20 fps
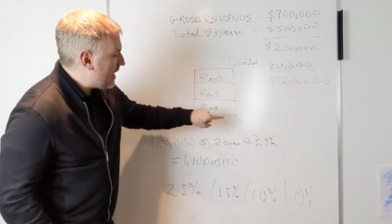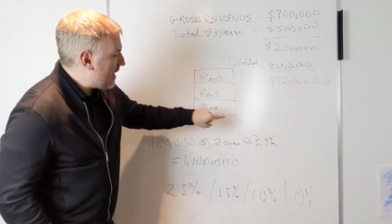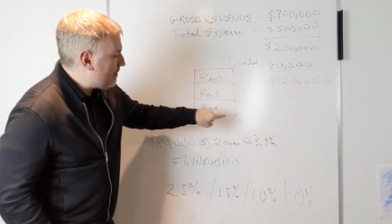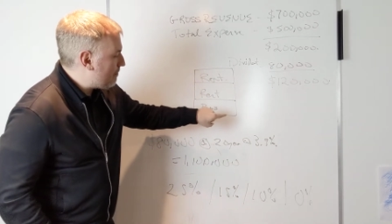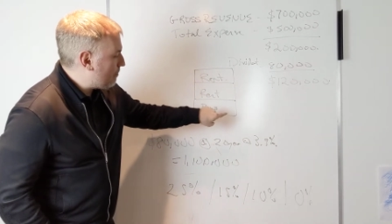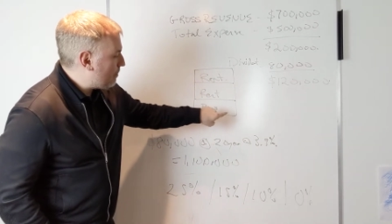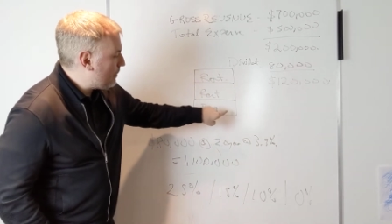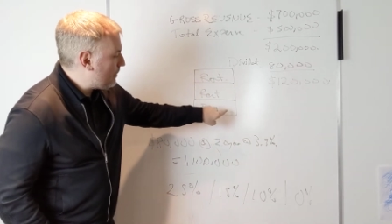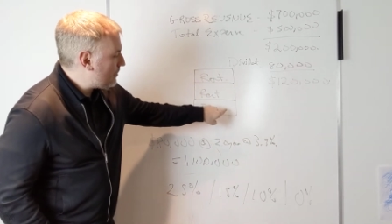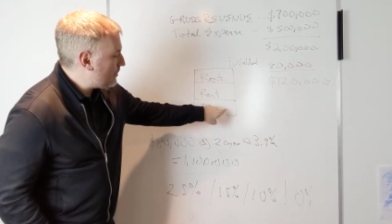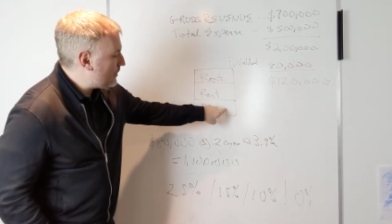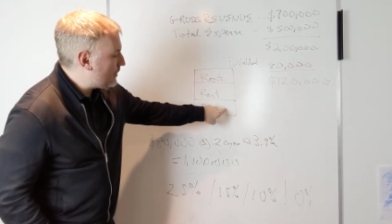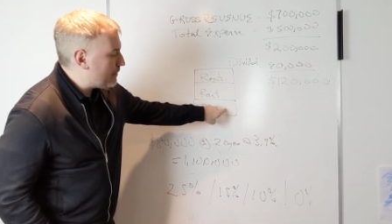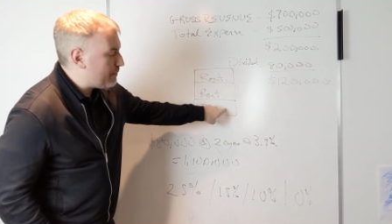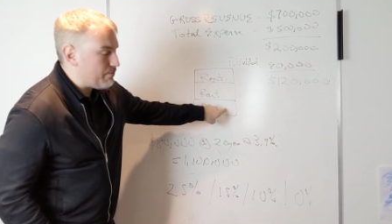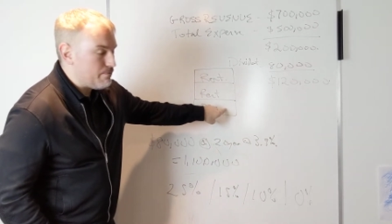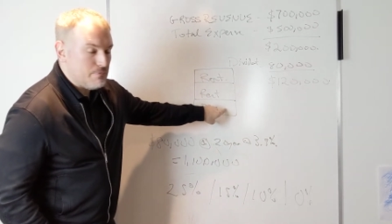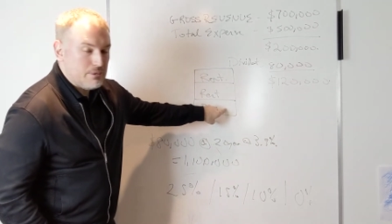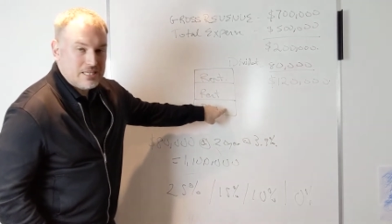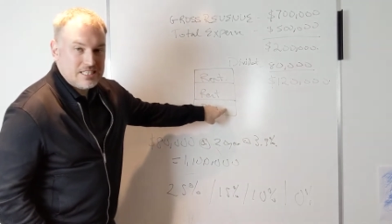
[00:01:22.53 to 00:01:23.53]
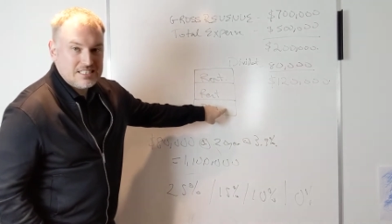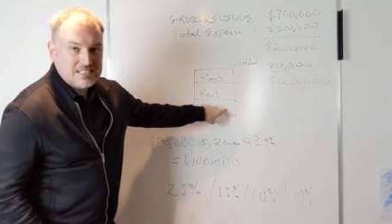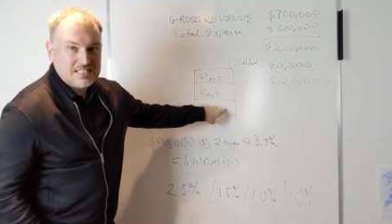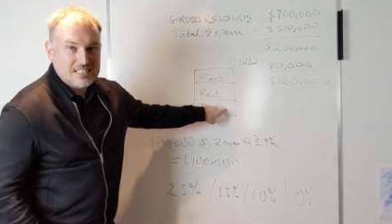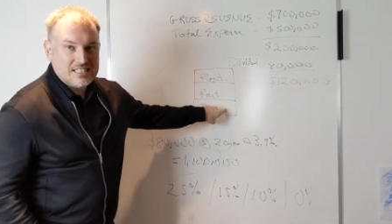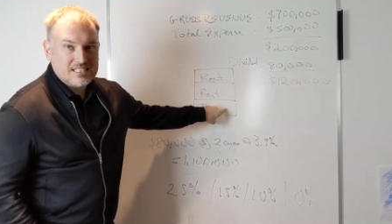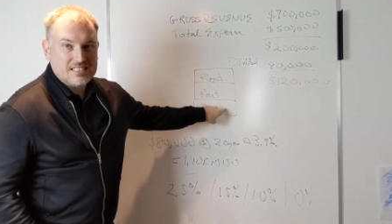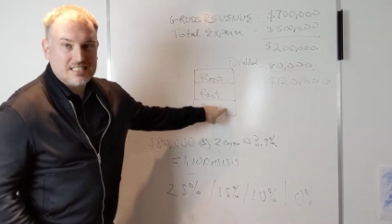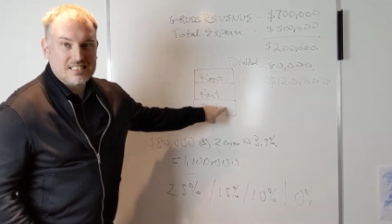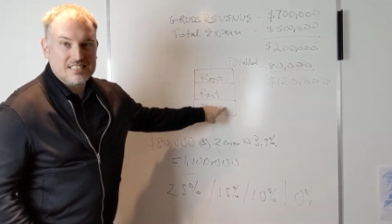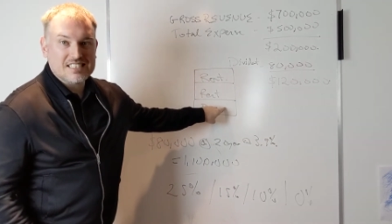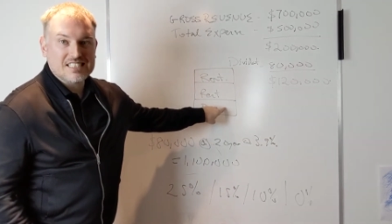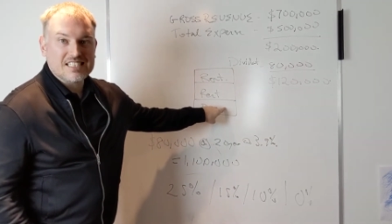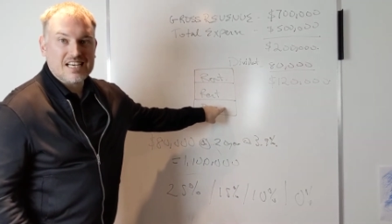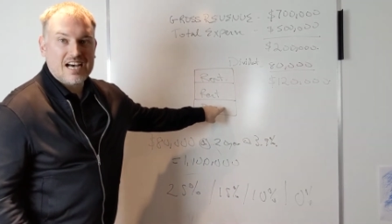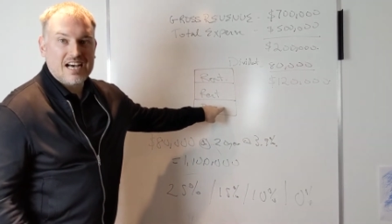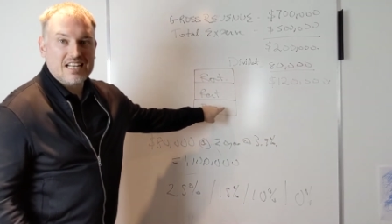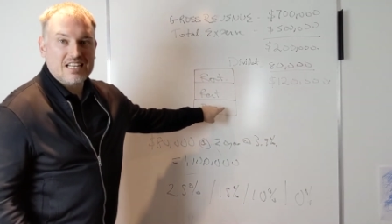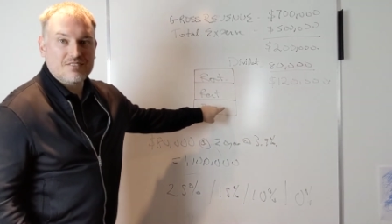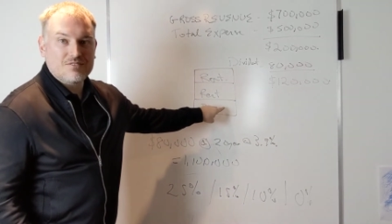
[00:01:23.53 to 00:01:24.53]
and put their business
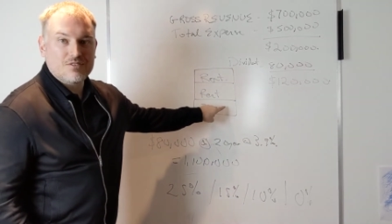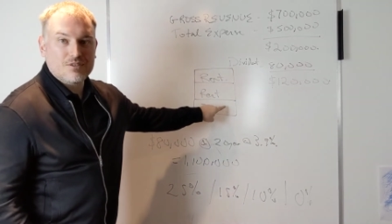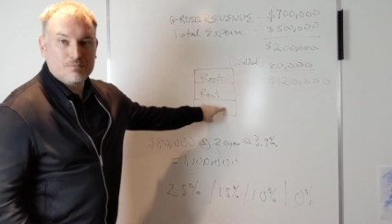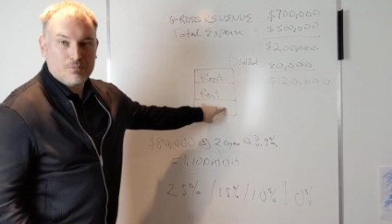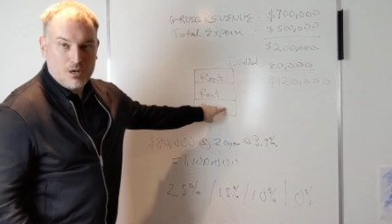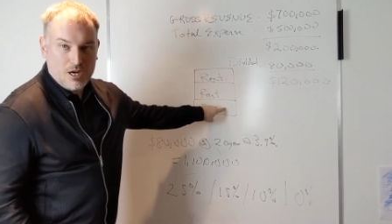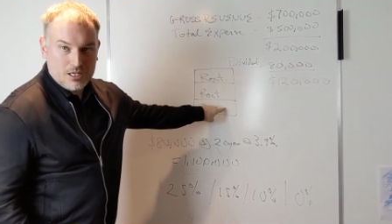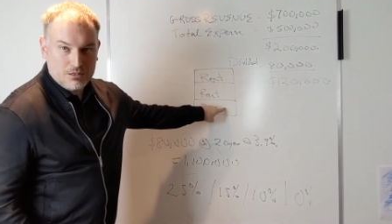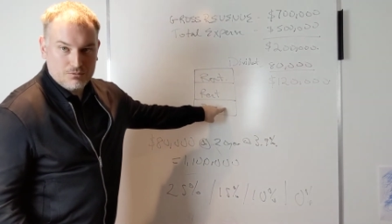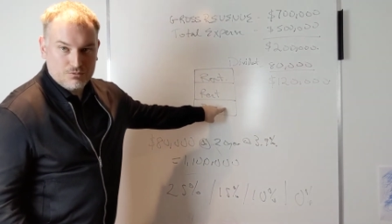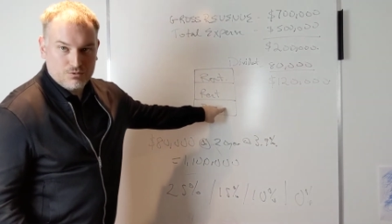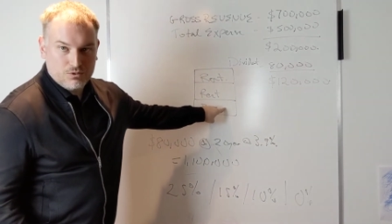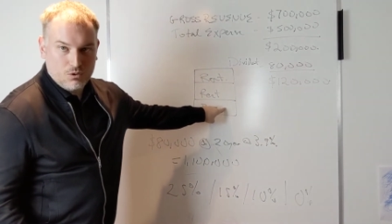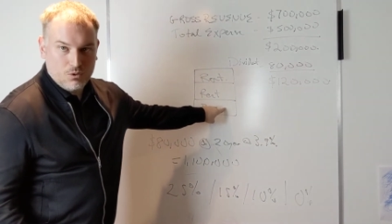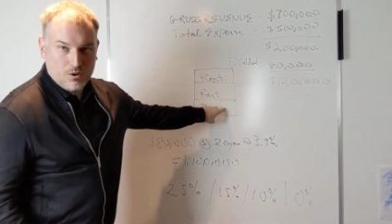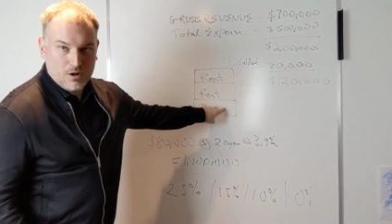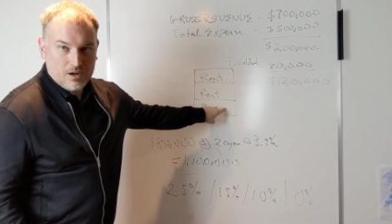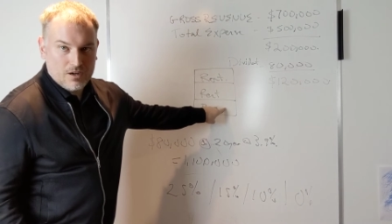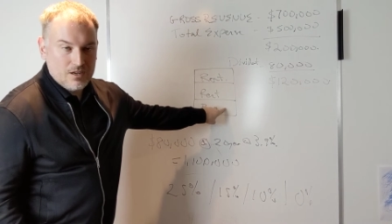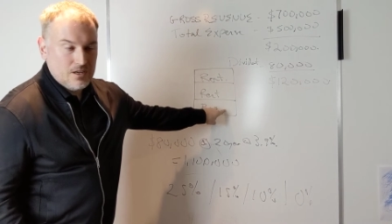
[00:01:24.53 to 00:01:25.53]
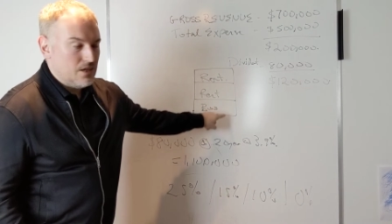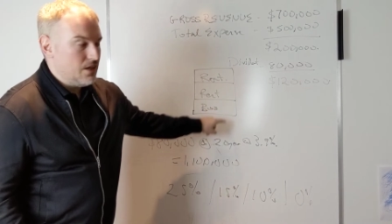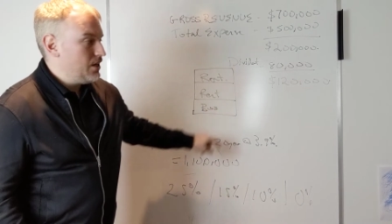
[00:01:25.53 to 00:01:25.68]
inside of the bottom floor.